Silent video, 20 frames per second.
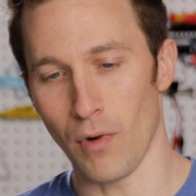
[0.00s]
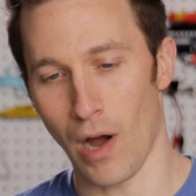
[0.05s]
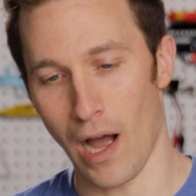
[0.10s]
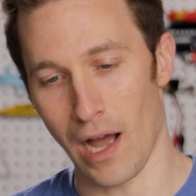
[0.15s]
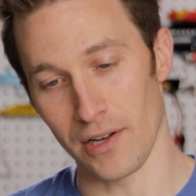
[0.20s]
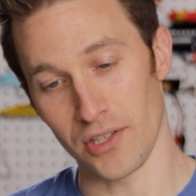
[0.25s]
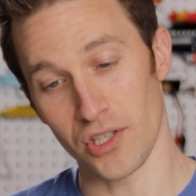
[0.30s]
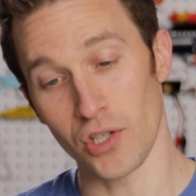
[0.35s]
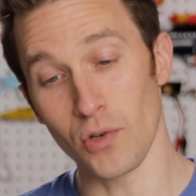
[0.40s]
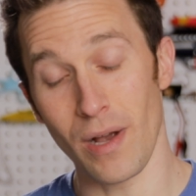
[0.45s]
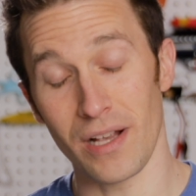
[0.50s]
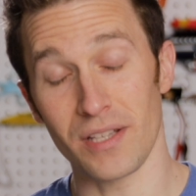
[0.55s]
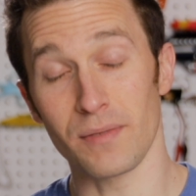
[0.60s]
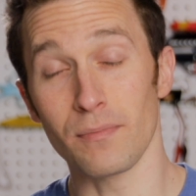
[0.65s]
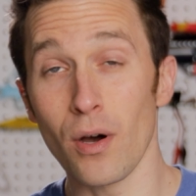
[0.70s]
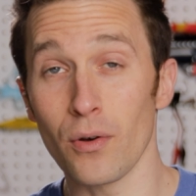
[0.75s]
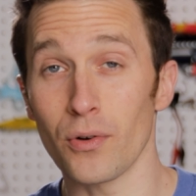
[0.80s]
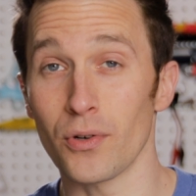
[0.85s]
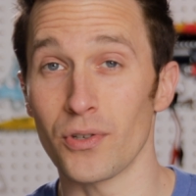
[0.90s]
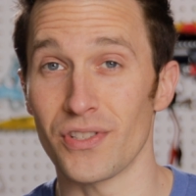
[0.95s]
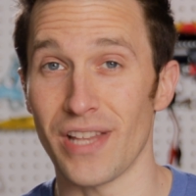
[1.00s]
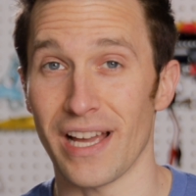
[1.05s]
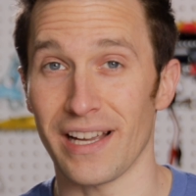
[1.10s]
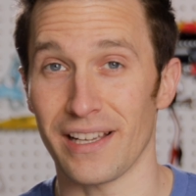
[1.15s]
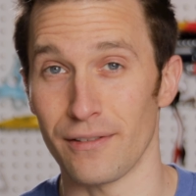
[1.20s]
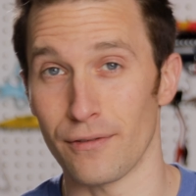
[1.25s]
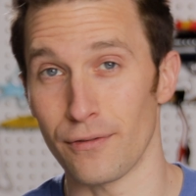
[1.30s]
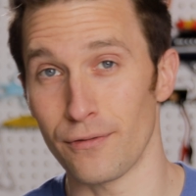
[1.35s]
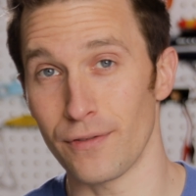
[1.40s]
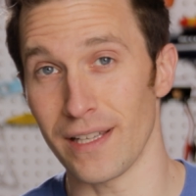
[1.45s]
uh, 2S motors
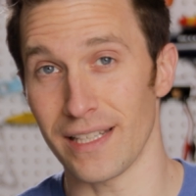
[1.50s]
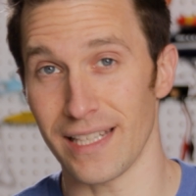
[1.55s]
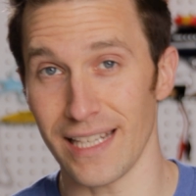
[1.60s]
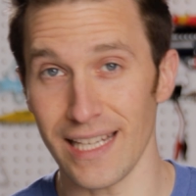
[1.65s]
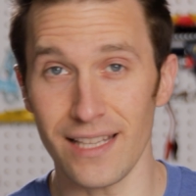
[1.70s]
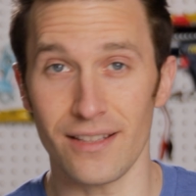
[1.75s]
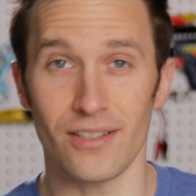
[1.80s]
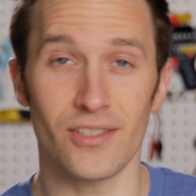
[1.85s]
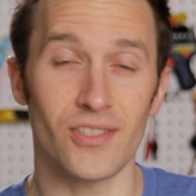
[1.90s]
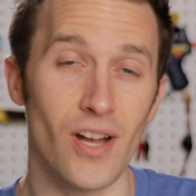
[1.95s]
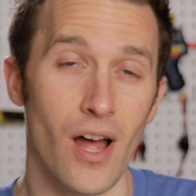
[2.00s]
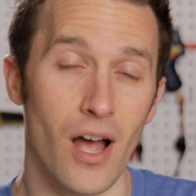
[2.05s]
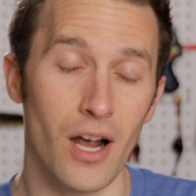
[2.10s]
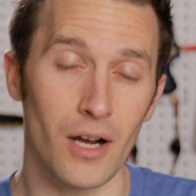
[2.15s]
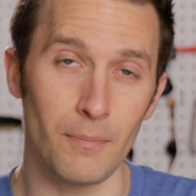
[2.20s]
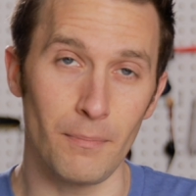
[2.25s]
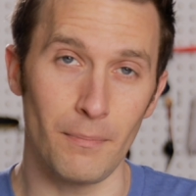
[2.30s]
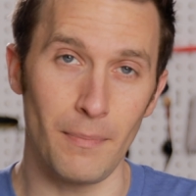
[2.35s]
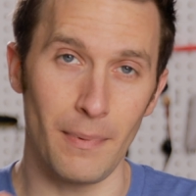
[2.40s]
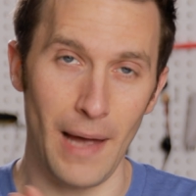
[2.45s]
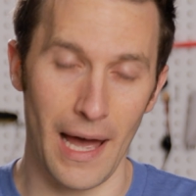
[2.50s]
that can fit in the stock